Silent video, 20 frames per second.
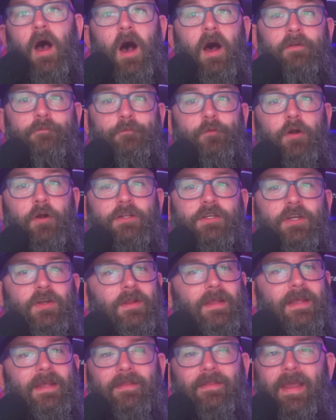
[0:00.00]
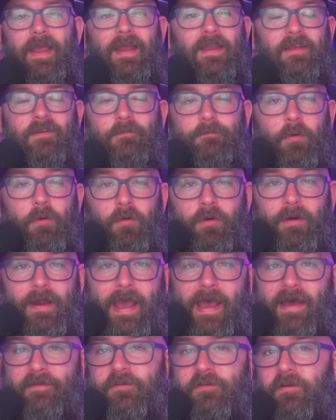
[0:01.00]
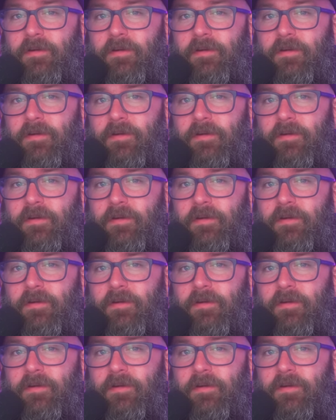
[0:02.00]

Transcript: Unfortunately, ladies born after